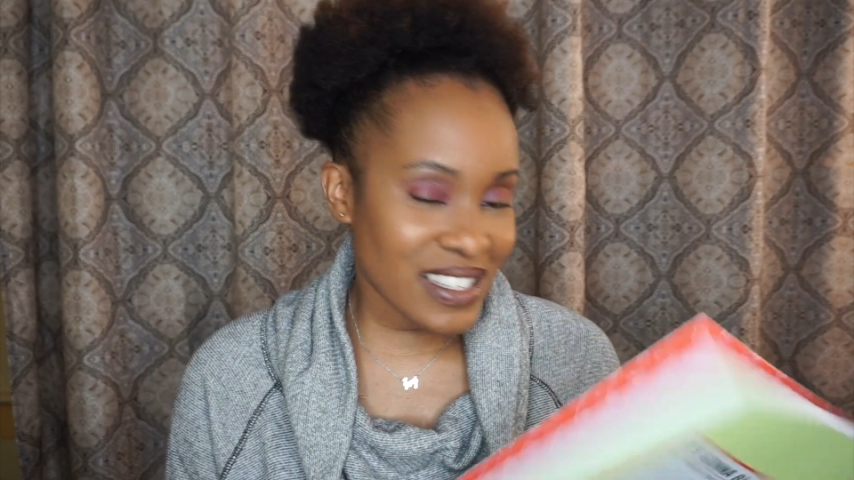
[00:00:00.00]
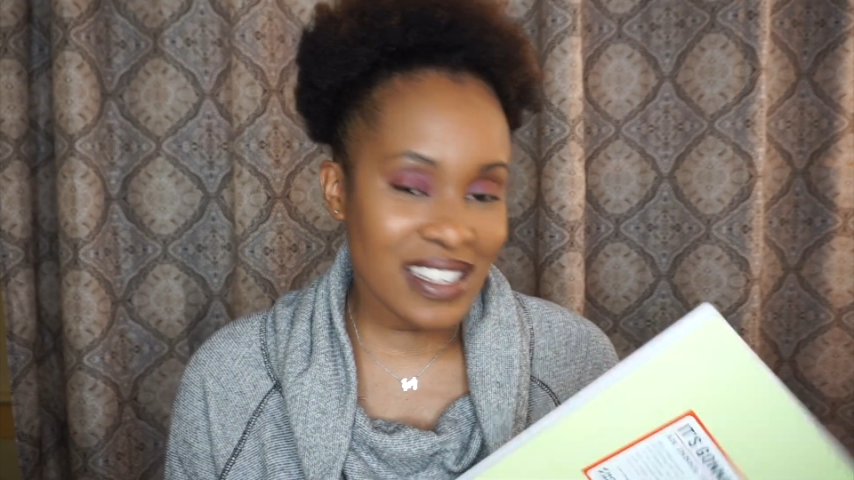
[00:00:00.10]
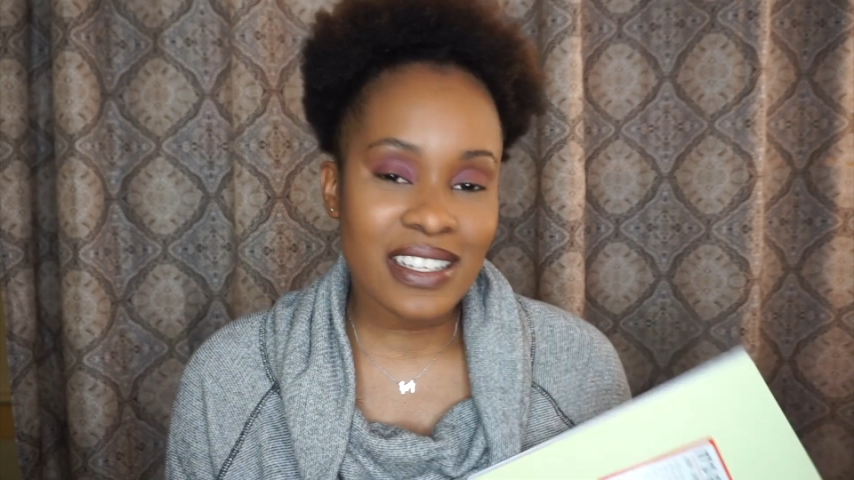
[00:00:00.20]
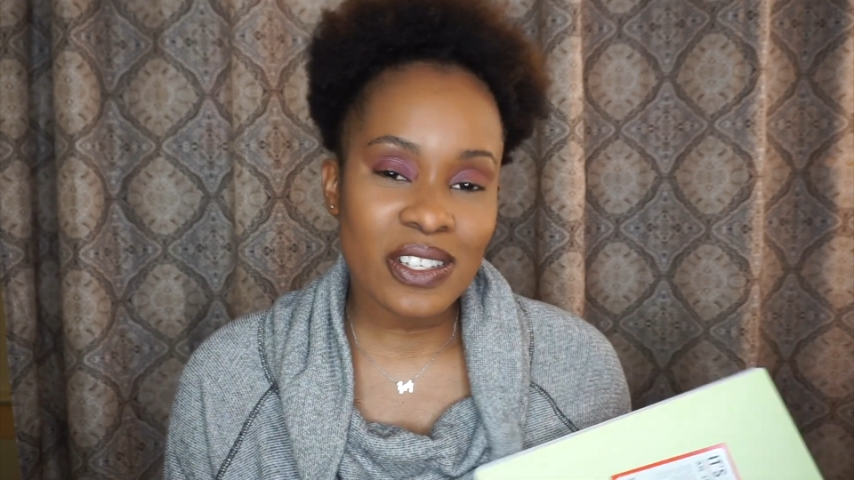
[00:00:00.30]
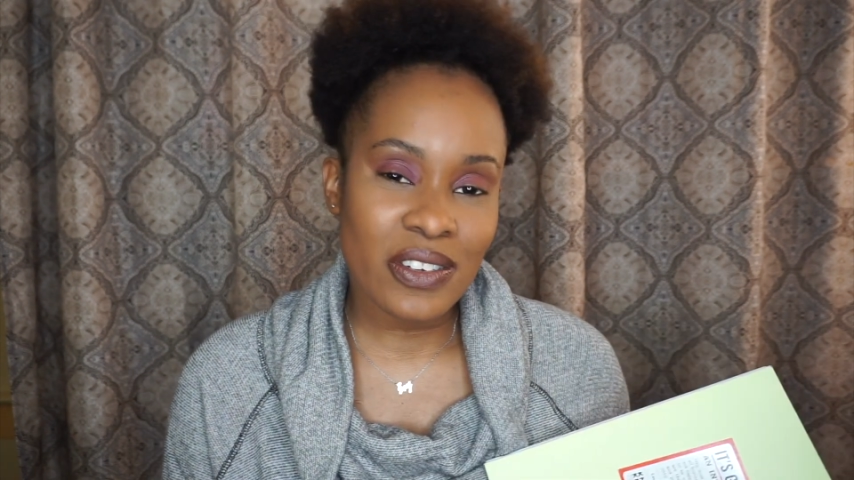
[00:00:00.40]
and
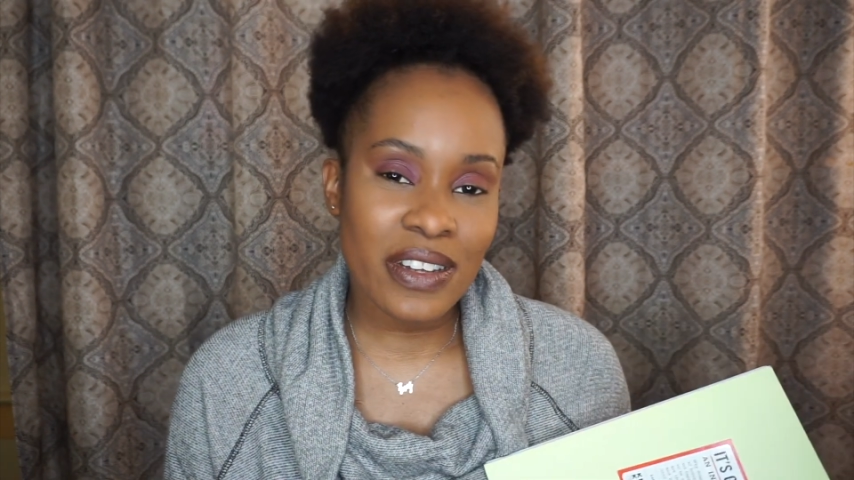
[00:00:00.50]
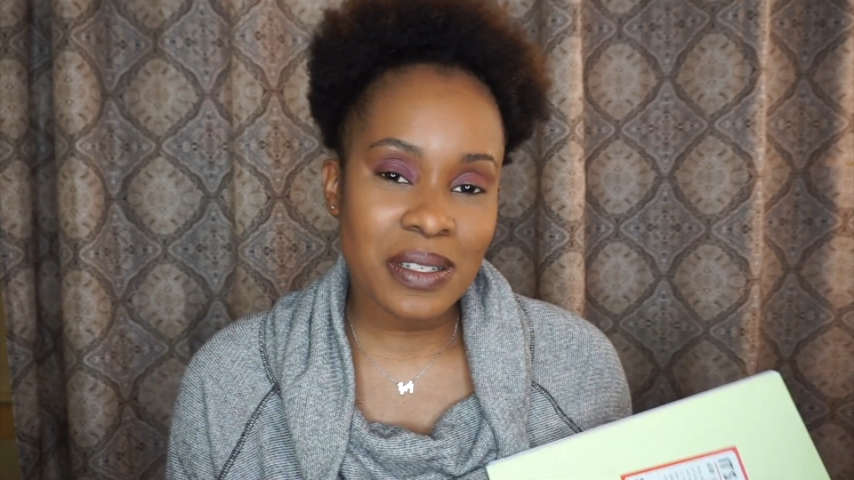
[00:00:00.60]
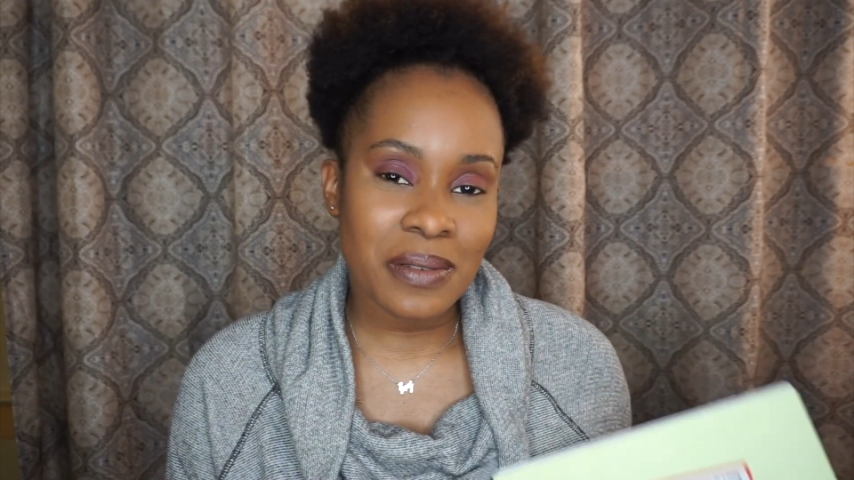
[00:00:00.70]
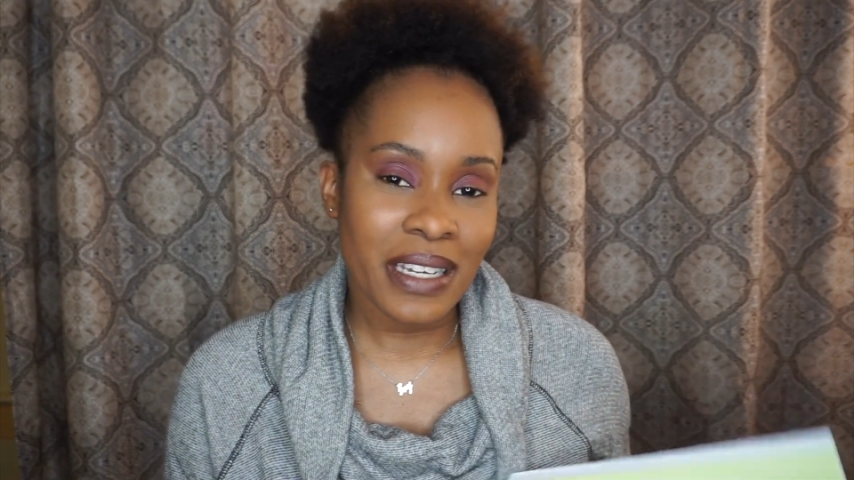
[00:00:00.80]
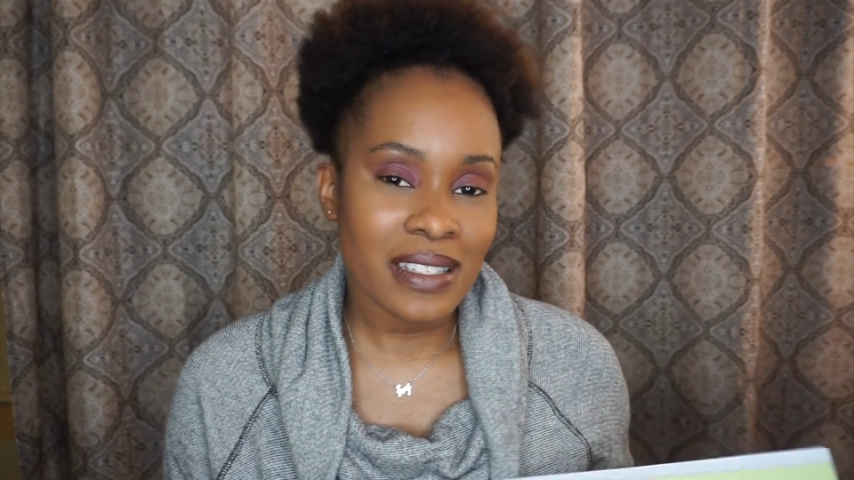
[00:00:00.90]
it sounds
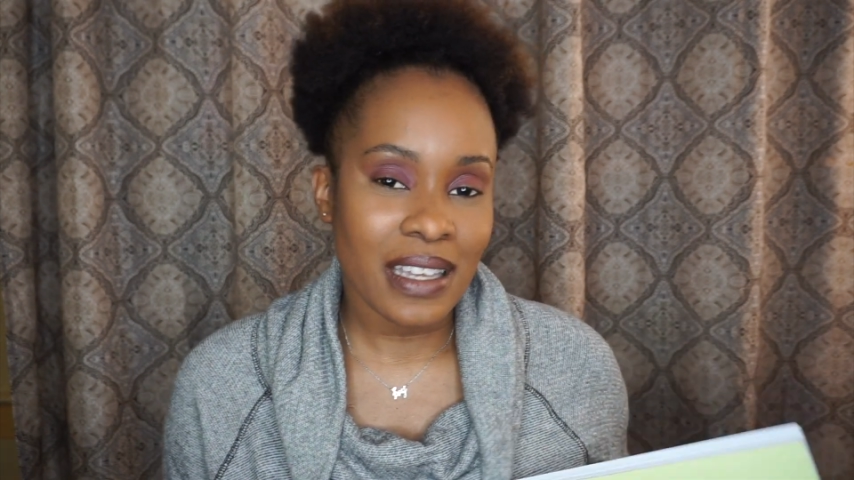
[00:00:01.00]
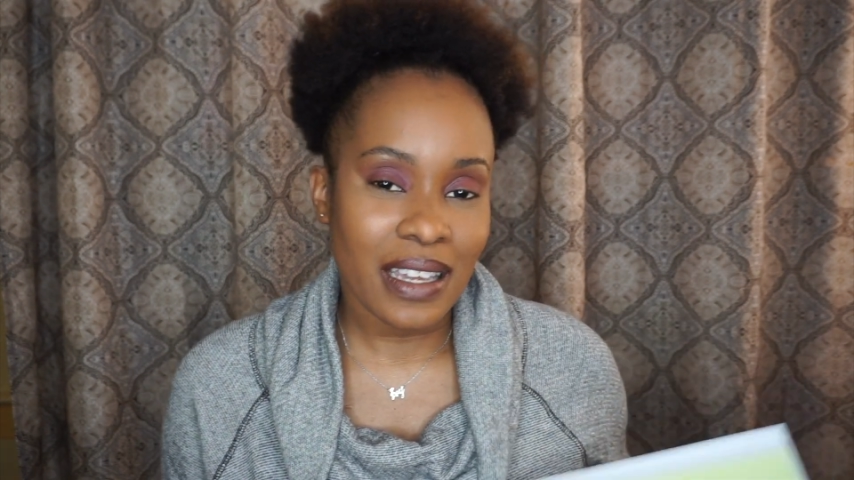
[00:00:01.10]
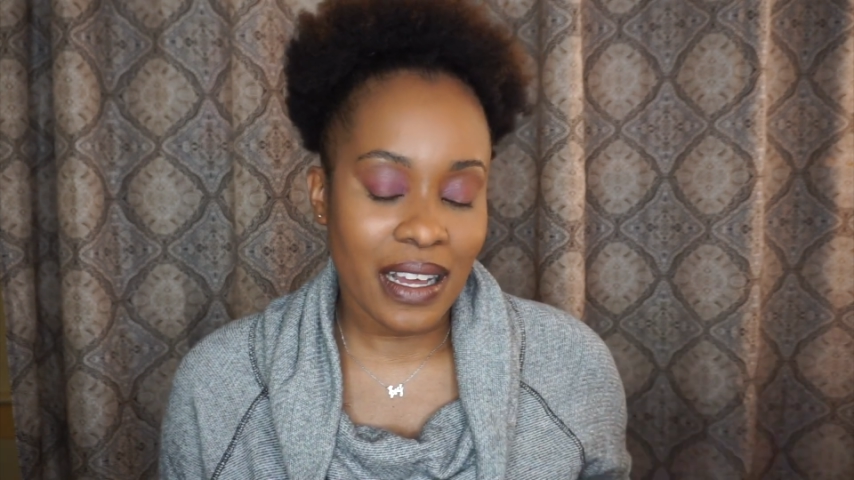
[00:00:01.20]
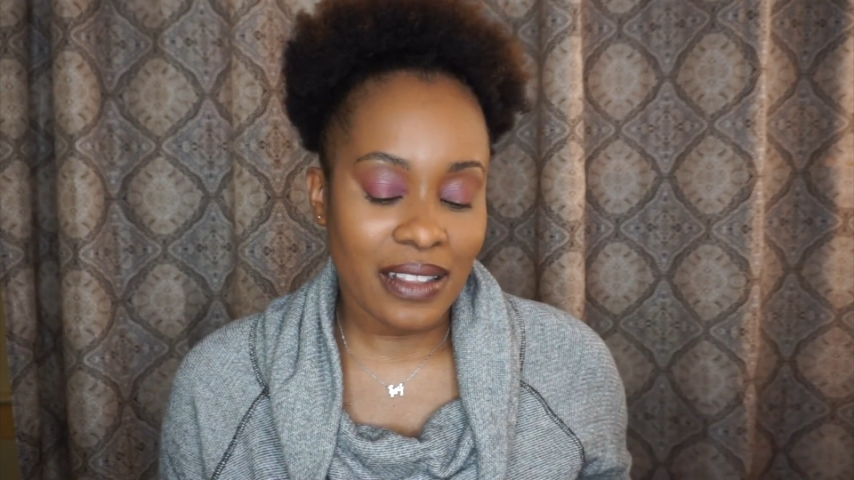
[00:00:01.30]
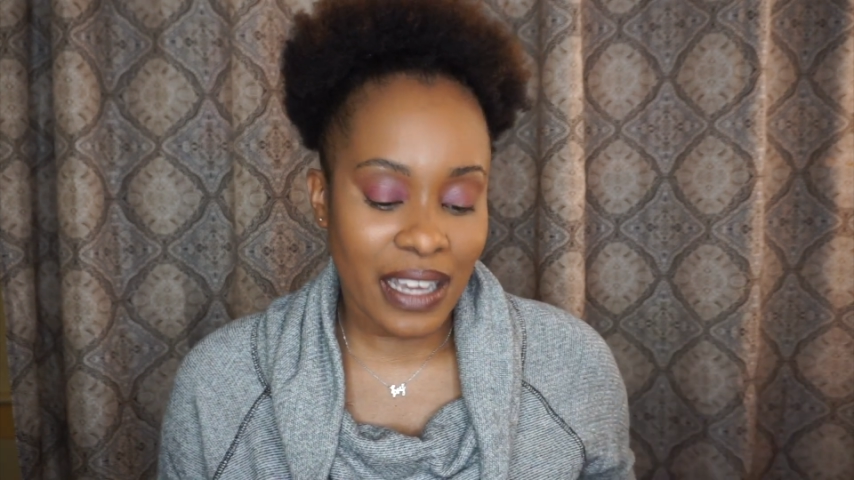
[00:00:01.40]
crazy when I say it
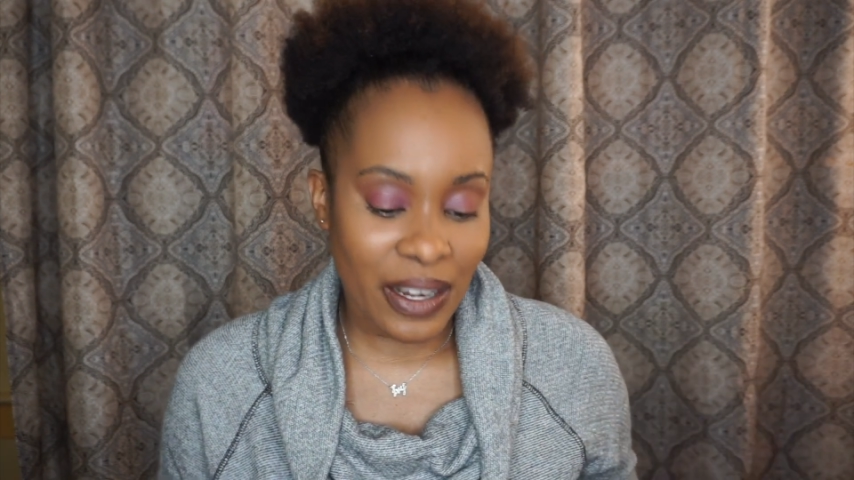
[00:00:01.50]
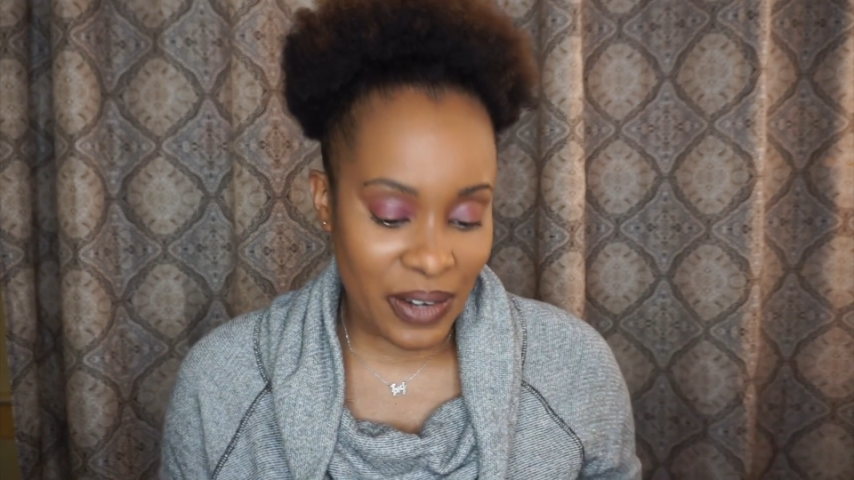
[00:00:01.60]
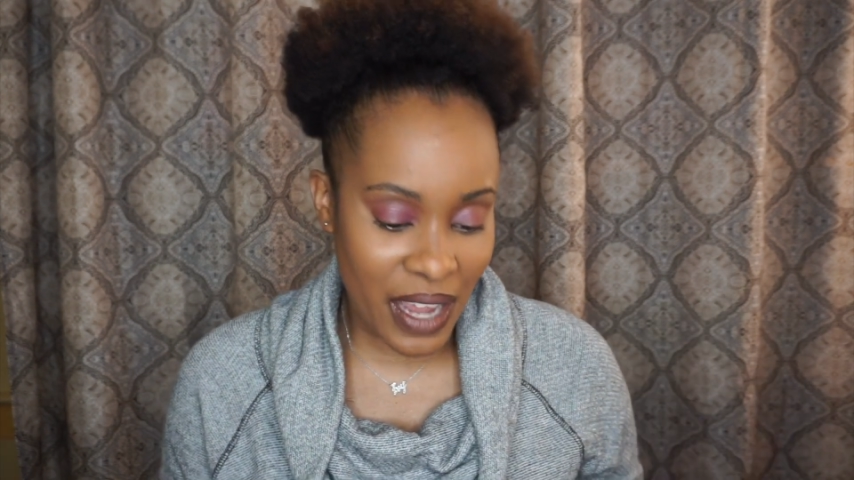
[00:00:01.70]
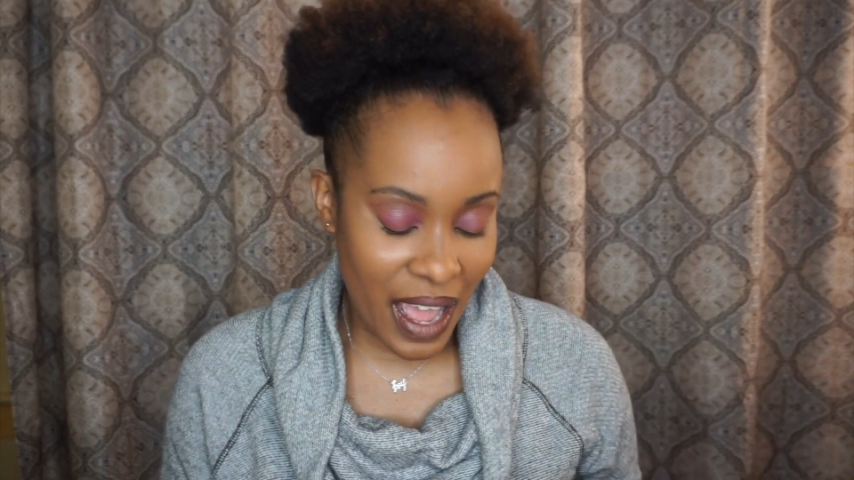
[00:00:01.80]
out loud,